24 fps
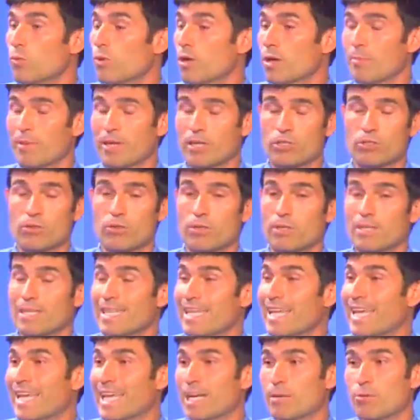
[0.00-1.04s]
want to make sure that
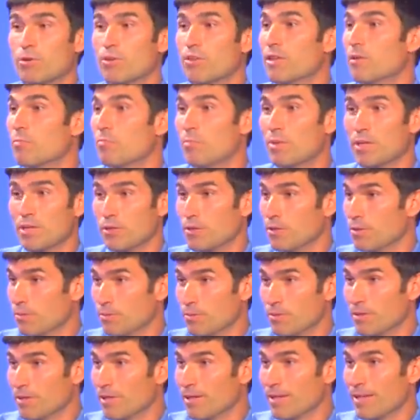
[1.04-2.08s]
the animal that bit
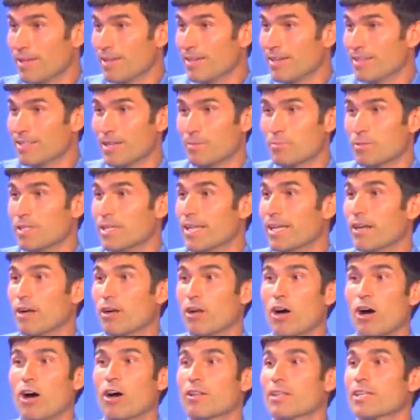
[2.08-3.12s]
you is up to date on
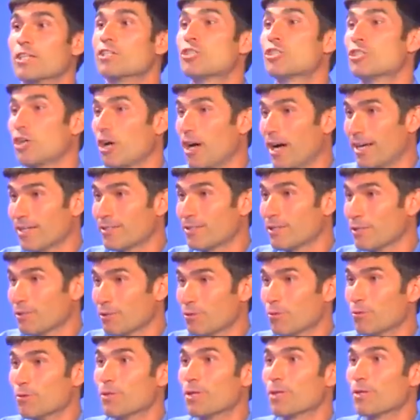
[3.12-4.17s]
all its shots,
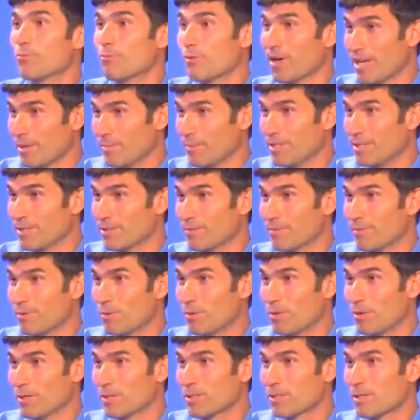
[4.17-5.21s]
including rabies, of
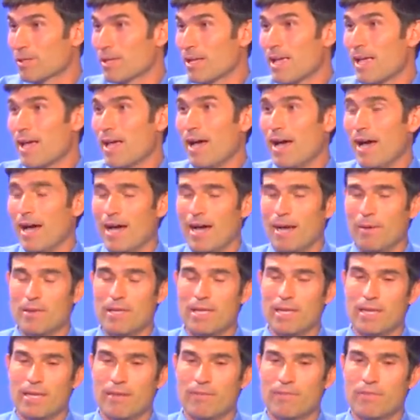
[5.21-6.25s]
course. Uh,
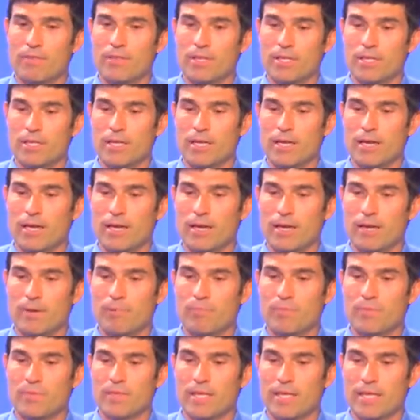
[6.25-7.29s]
and if the, uh,
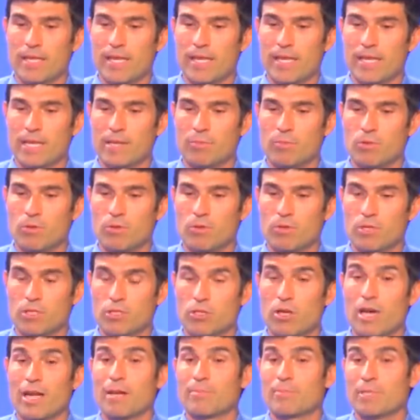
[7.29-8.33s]
the animal is
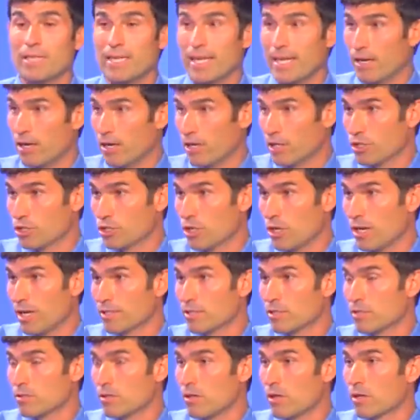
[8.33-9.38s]
not up to date on its
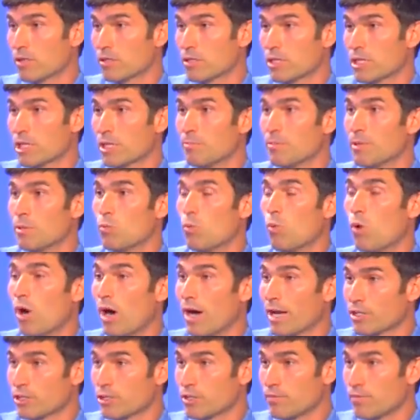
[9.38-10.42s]
shots, as long as it can be
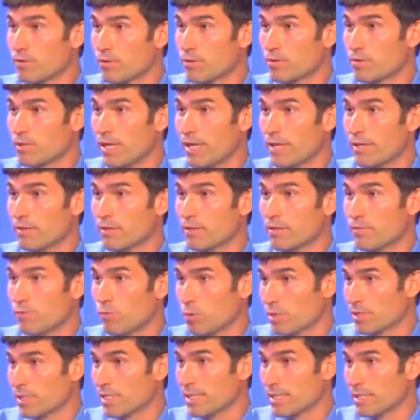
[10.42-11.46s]
watched for 10 to
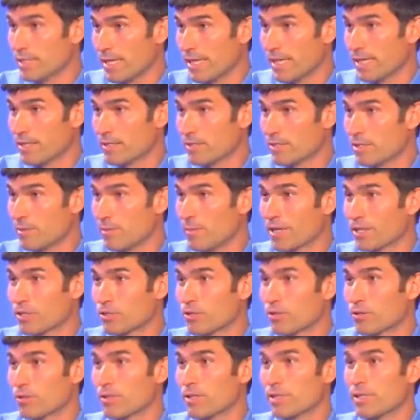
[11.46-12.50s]
14 days to make
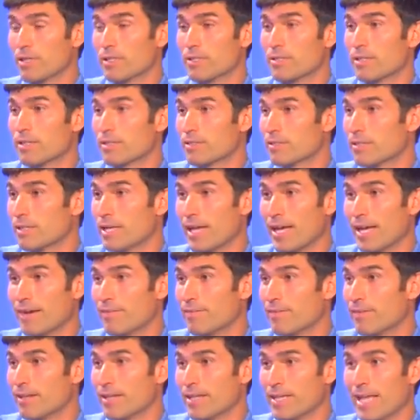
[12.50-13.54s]
sure that it doesn't
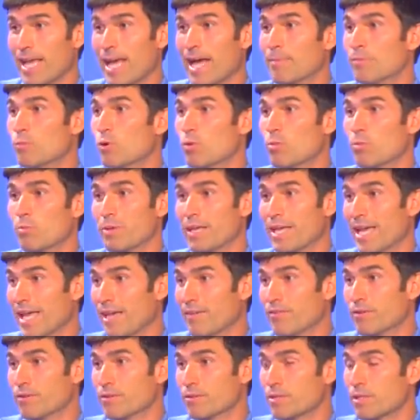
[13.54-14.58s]
have any abnormal
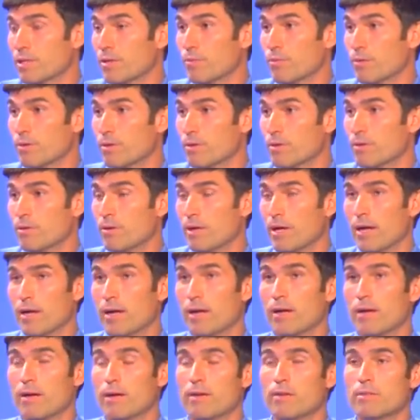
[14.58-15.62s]
behaviors that would
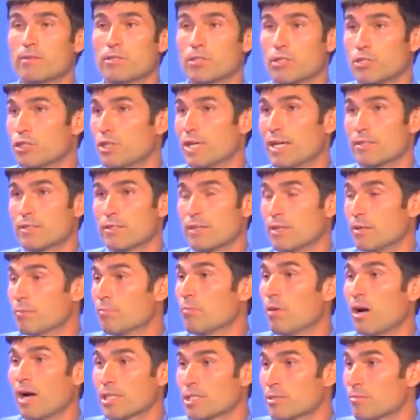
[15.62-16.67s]
uh, suggest that it
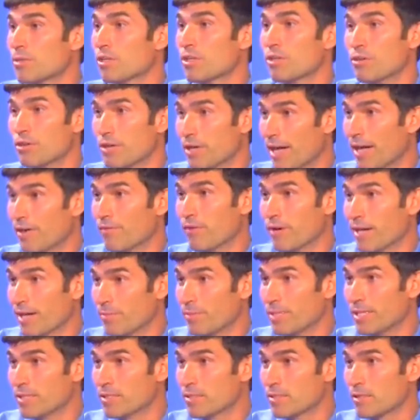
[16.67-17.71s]
possibly could have
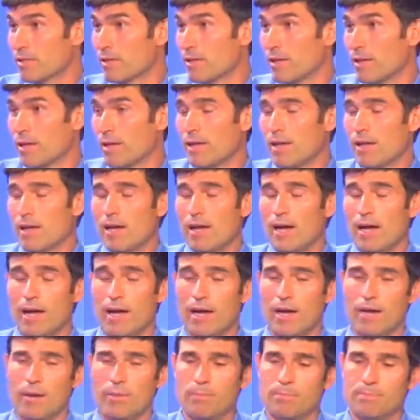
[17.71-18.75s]
rabies.
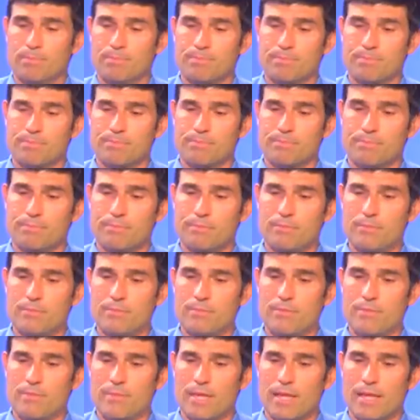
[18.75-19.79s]
Um,
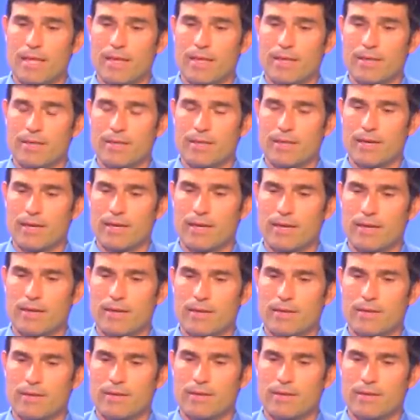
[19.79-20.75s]
and, uh,